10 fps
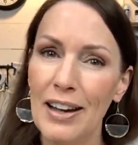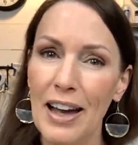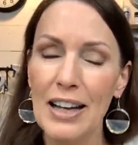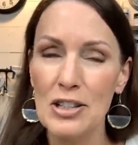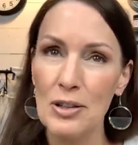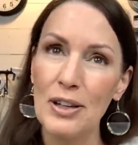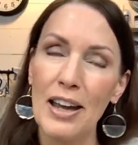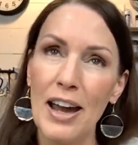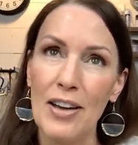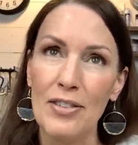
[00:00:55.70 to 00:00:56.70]
I guess you can
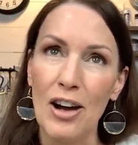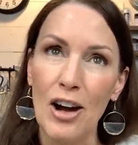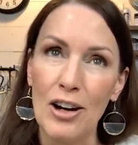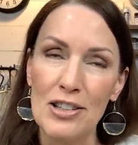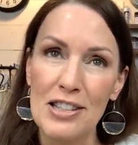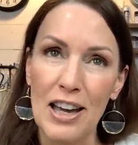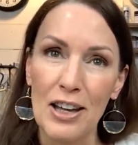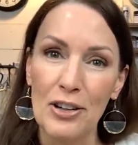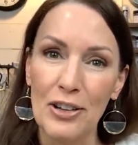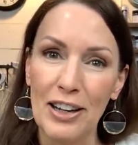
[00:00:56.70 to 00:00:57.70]
have a hard
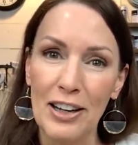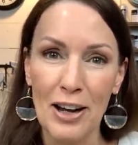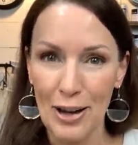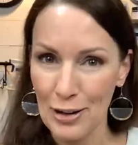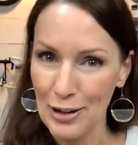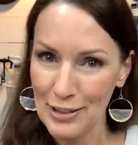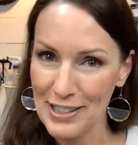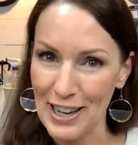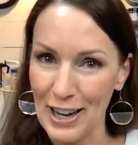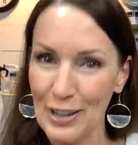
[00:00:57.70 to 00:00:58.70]
cider and a not hard
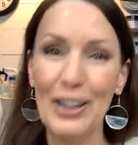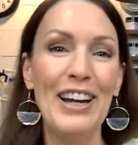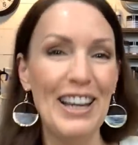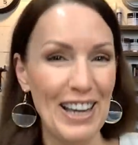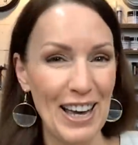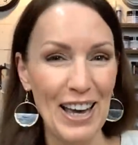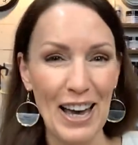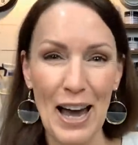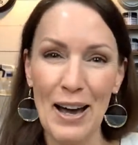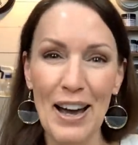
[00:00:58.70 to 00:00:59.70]
cider.
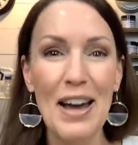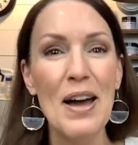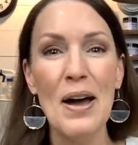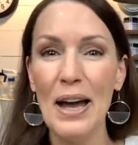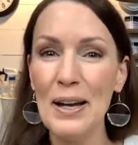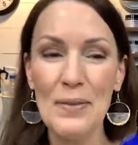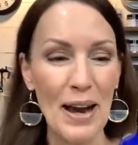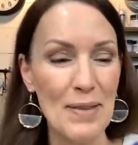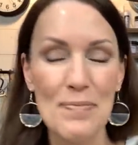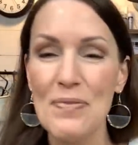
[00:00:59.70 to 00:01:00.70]

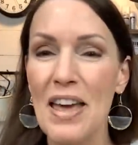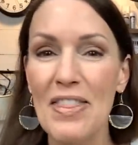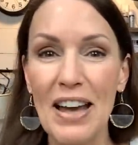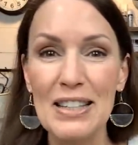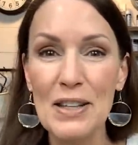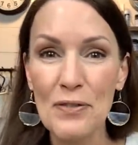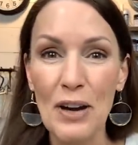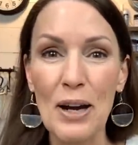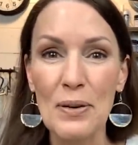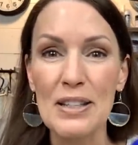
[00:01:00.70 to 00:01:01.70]
Anyway, that's the
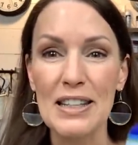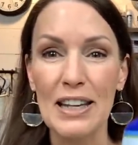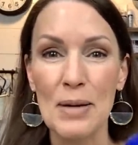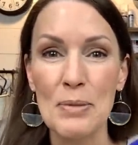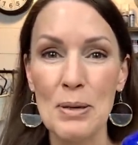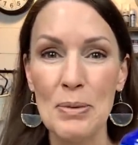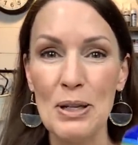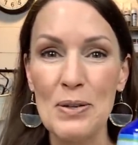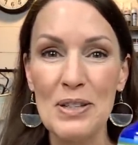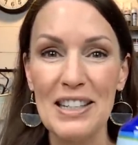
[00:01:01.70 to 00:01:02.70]
fragrance that I'm going to be
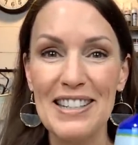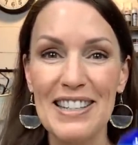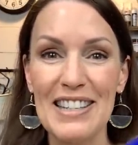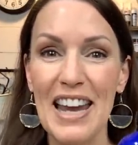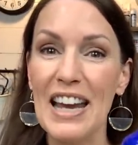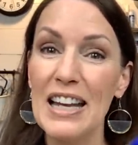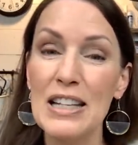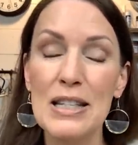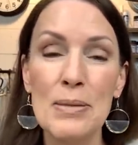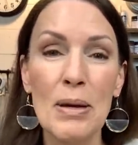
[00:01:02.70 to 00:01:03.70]
using today, and
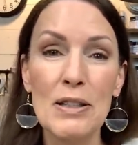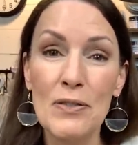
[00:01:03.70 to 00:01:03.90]
it smells